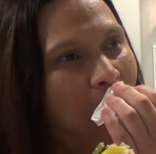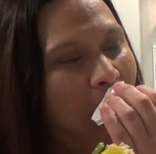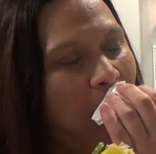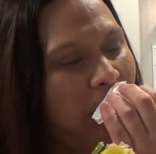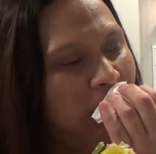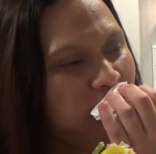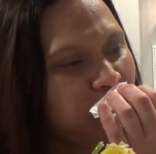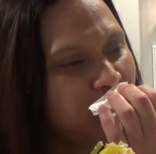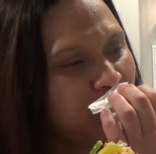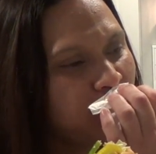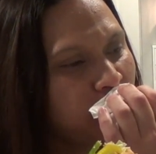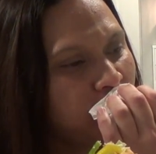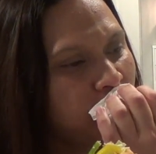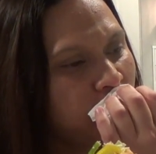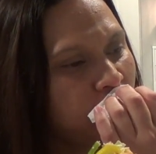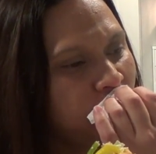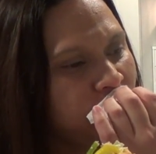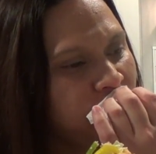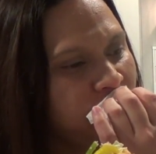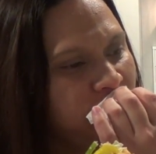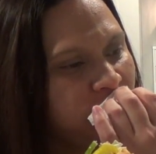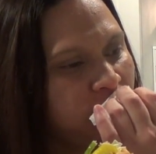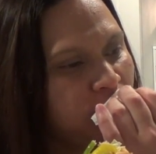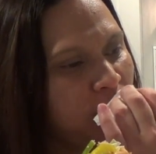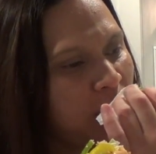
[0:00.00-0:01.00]
I have
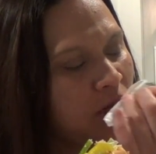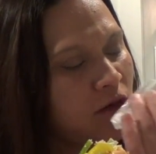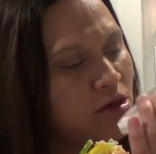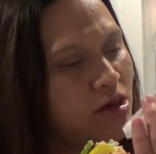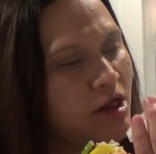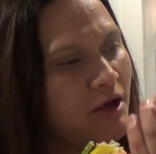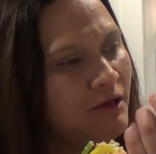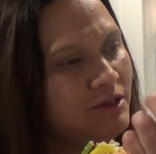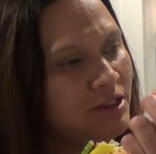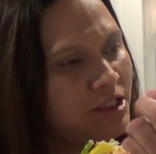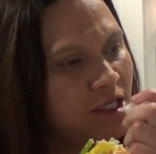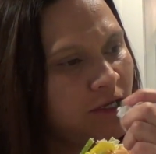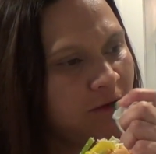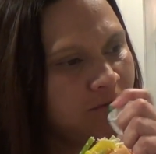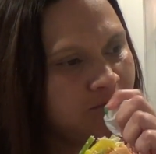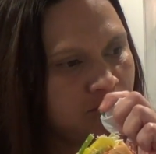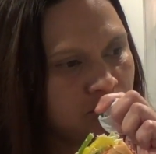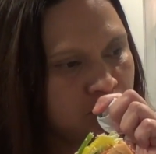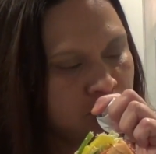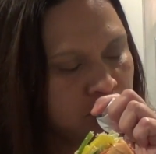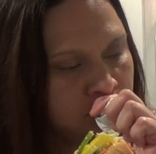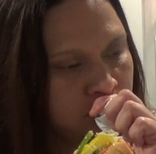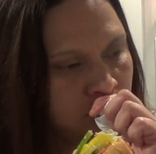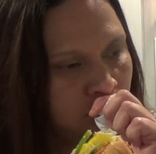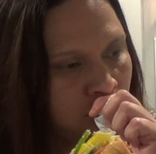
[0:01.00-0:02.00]
clothes in my closet
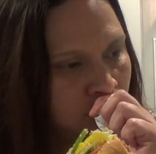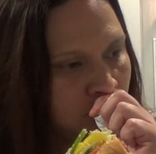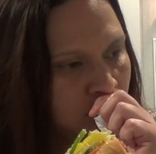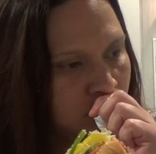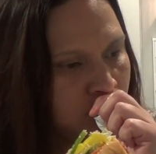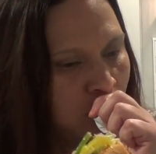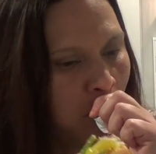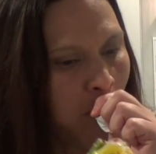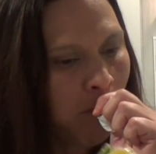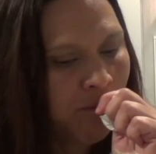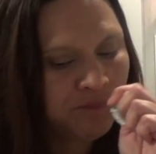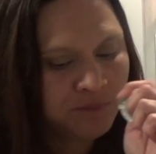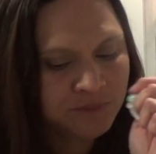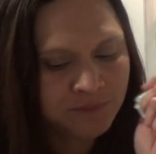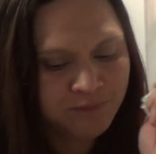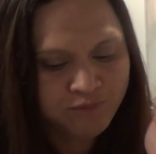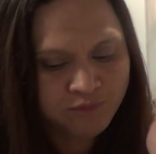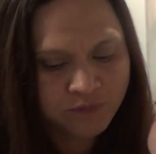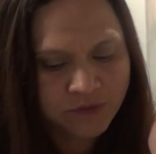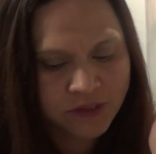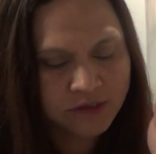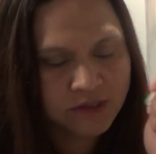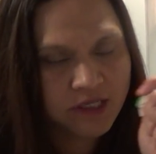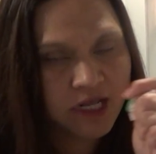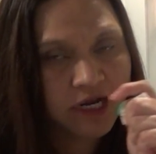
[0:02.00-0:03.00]

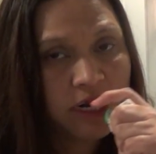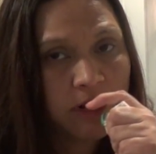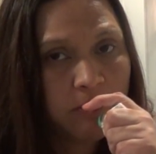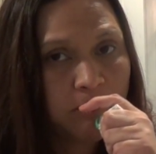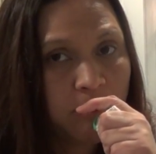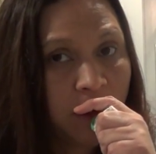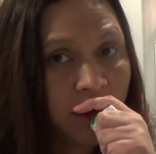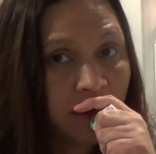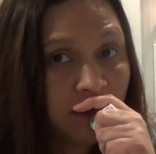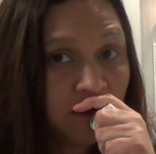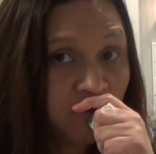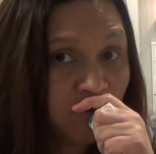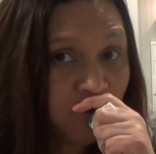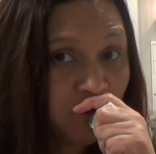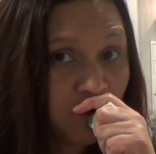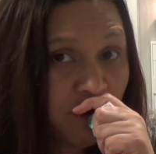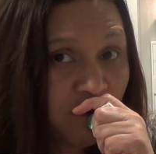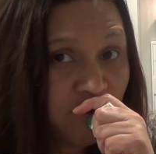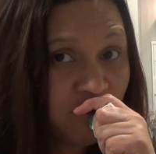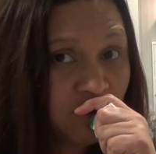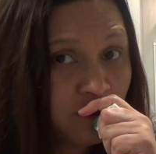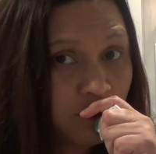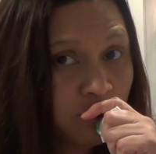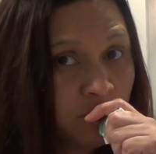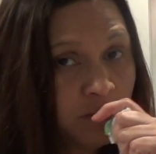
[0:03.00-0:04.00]
that I bought at
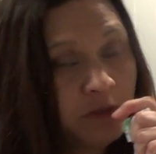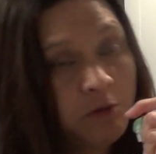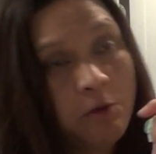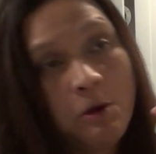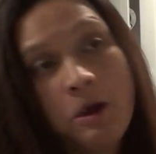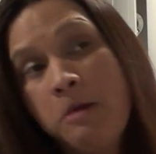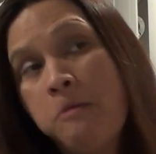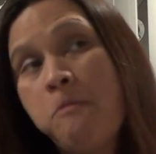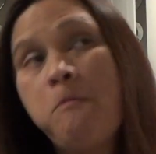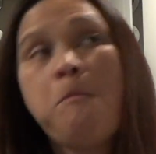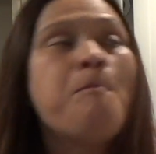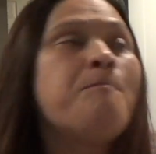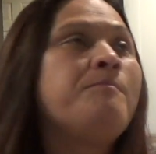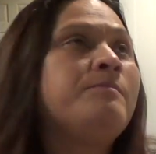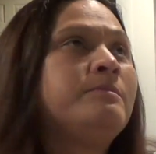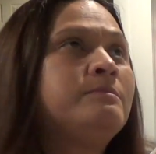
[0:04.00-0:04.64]
Forever 21.